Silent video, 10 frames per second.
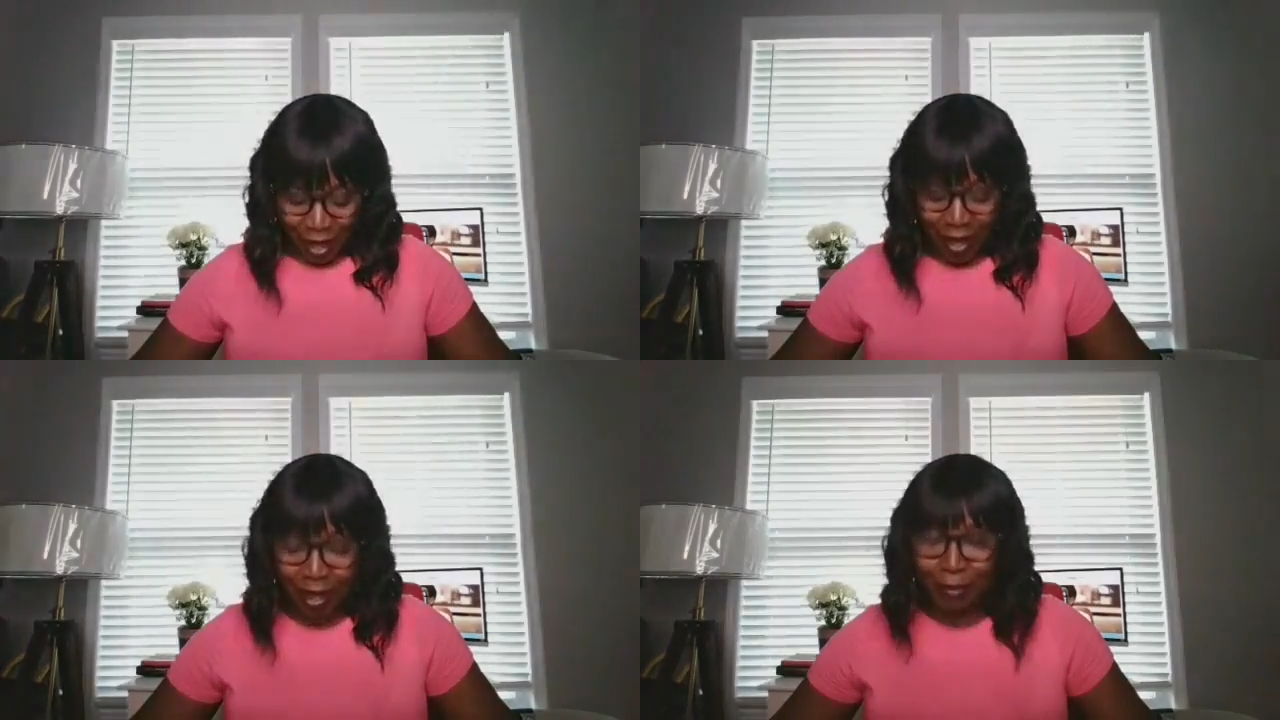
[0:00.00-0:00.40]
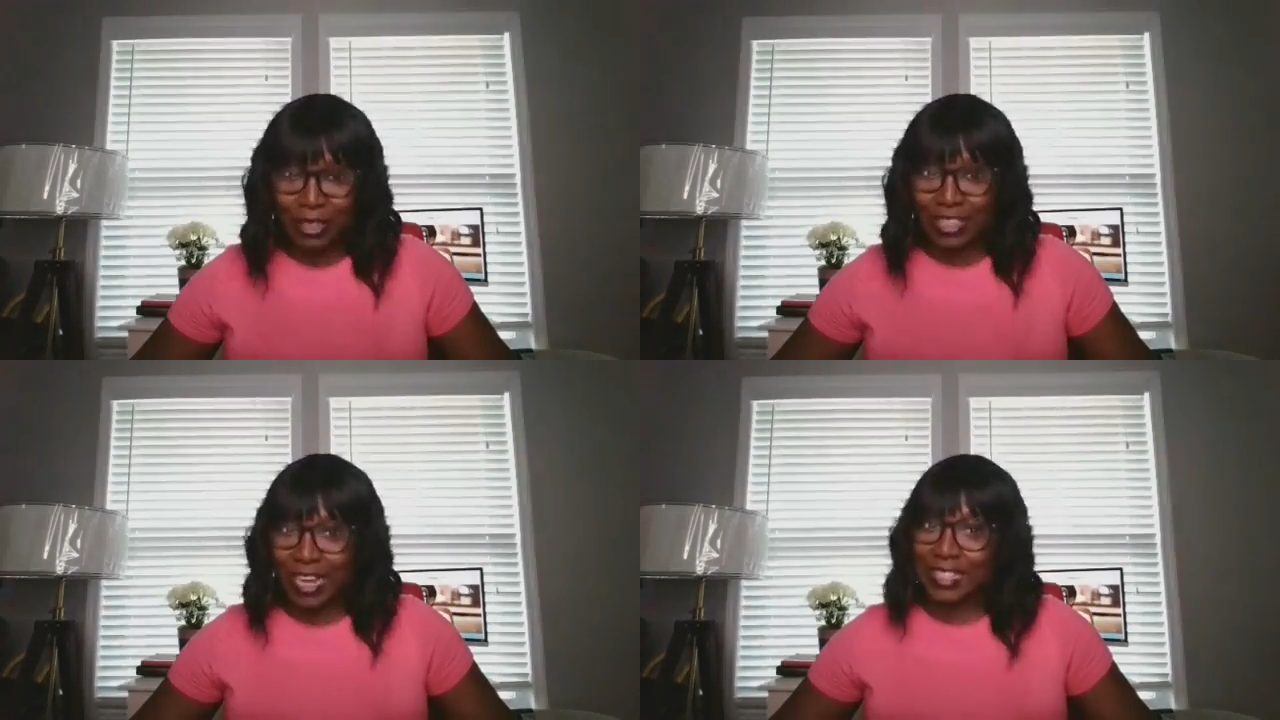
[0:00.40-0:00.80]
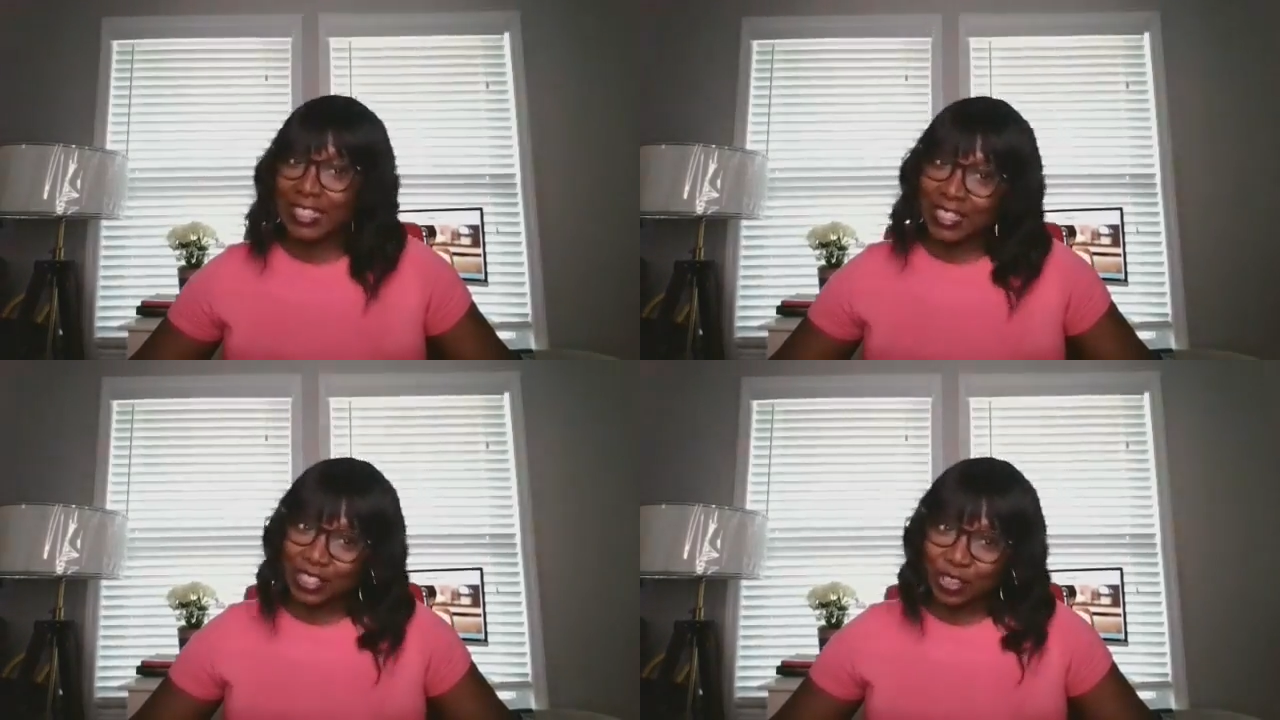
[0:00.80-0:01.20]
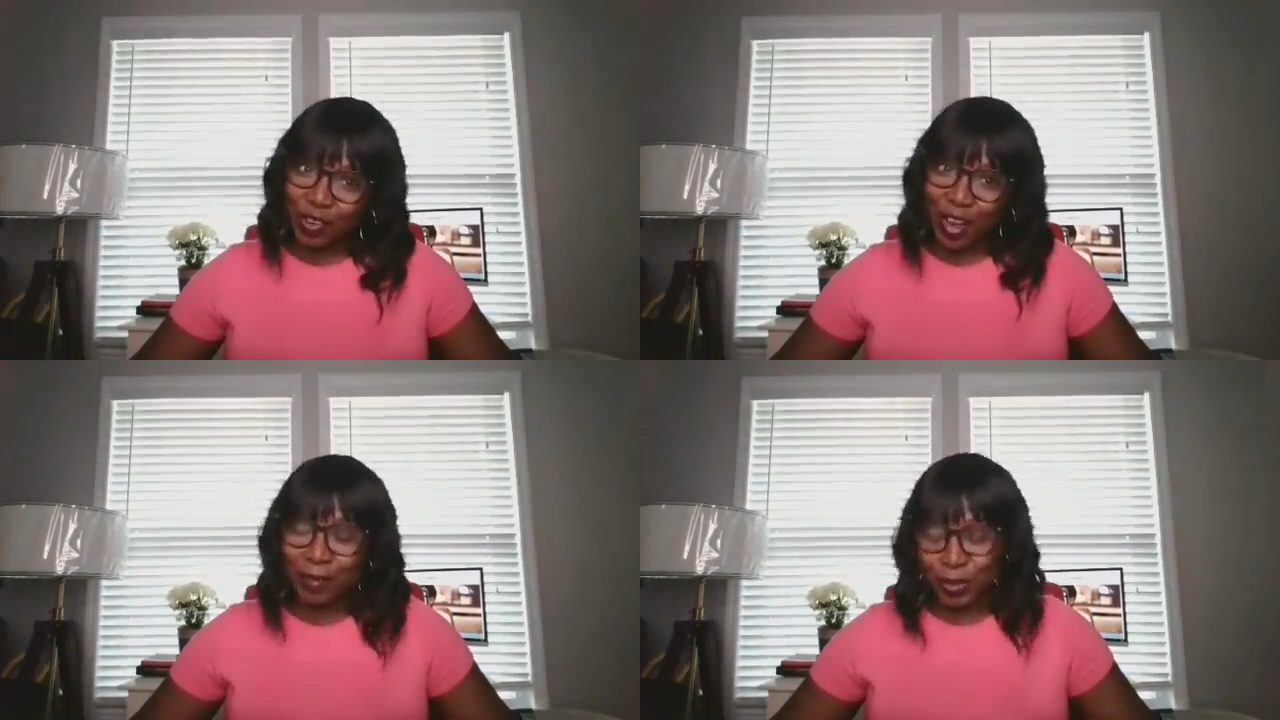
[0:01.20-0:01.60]
such as
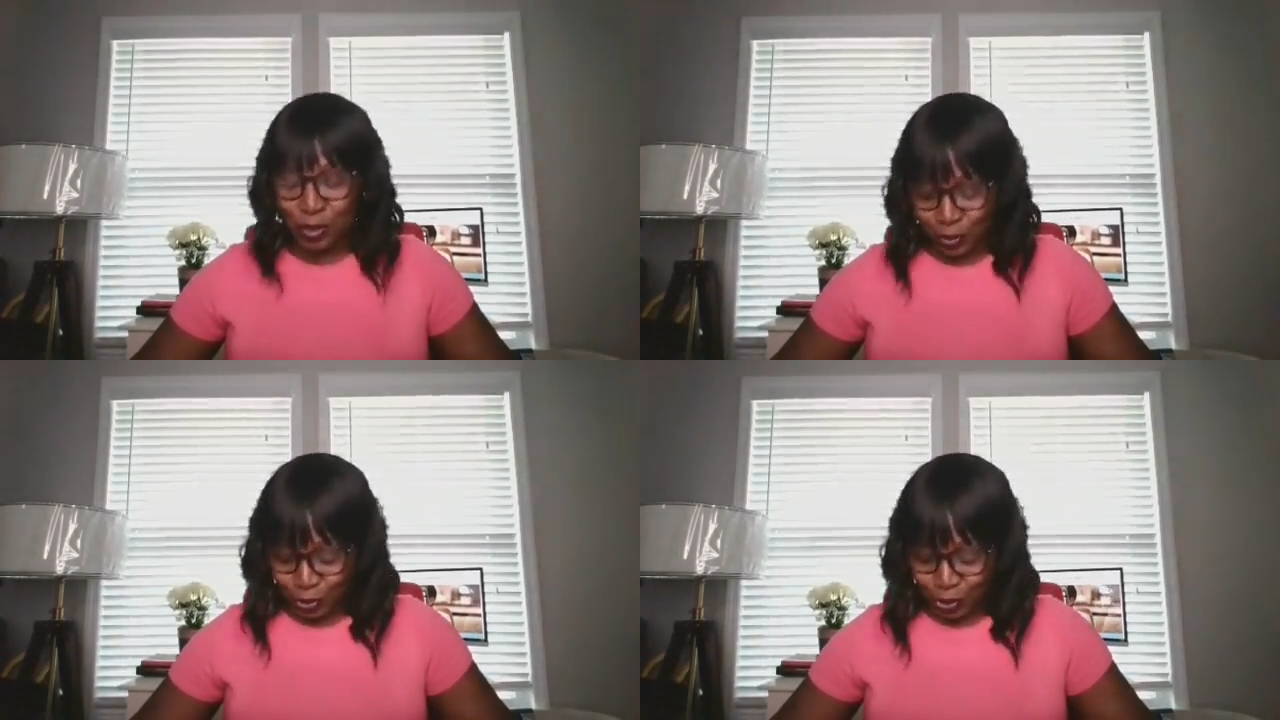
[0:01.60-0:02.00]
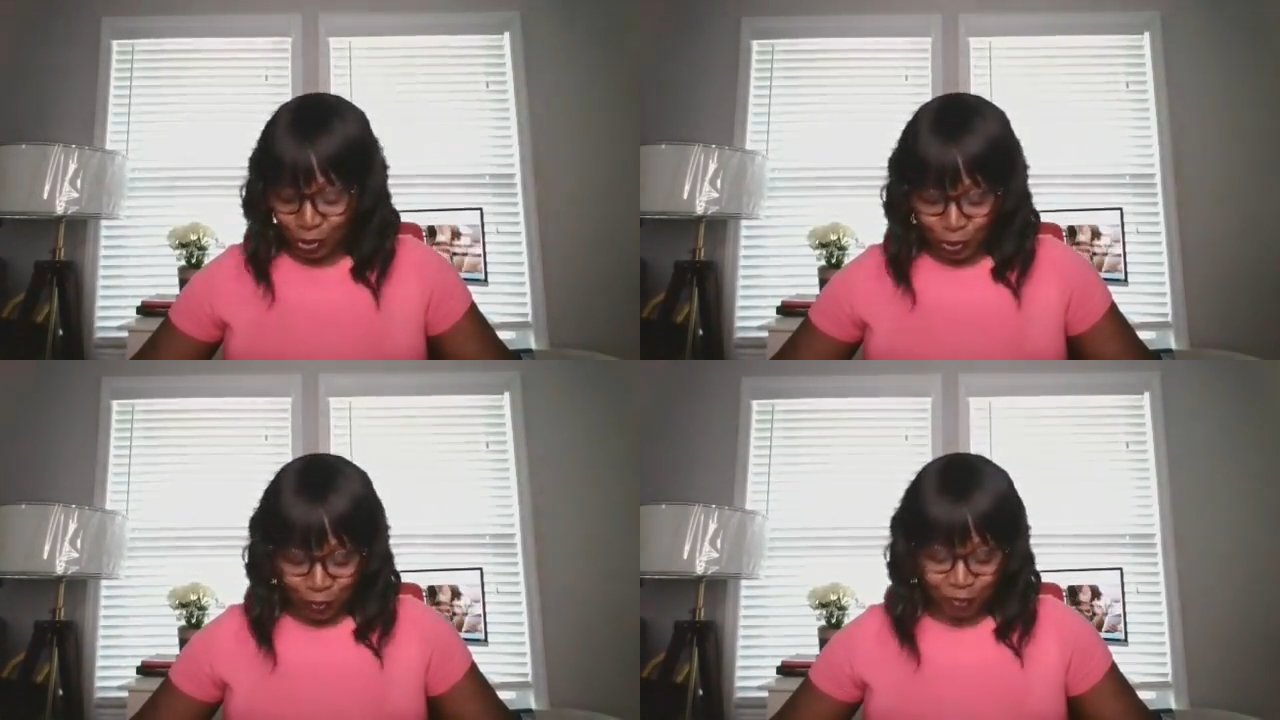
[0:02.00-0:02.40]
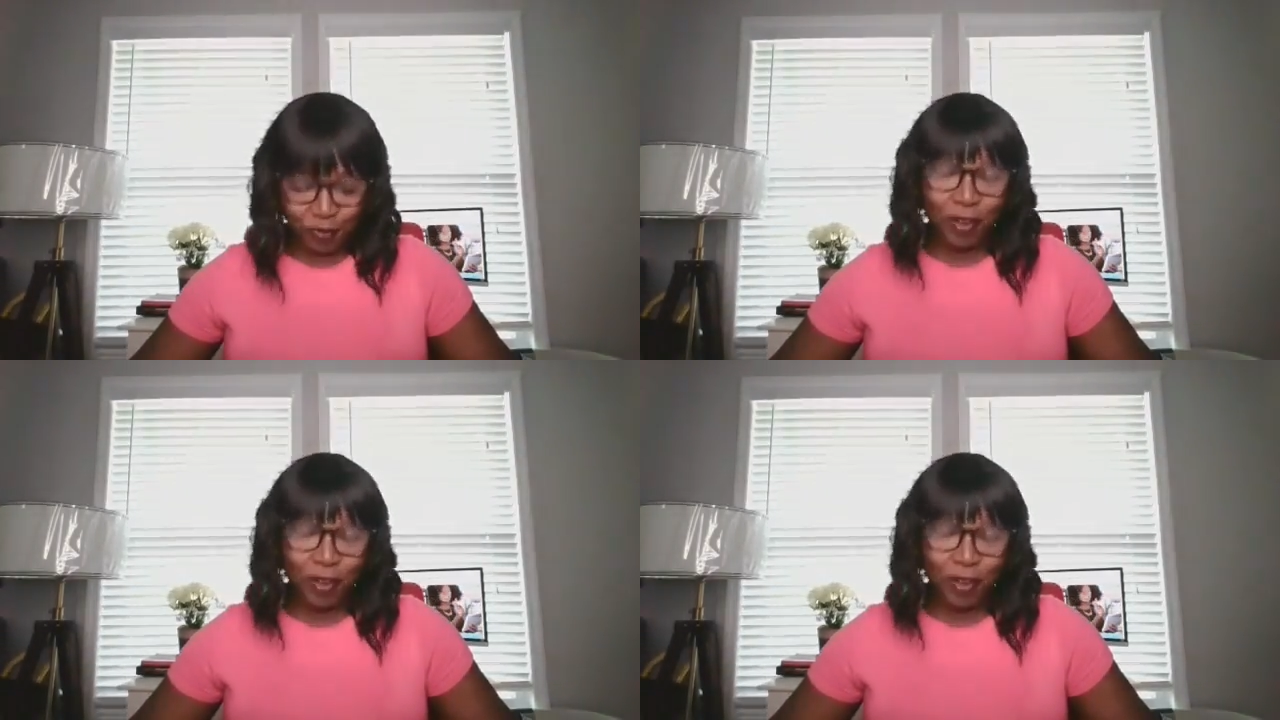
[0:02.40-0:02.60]
Instagram, YouTube,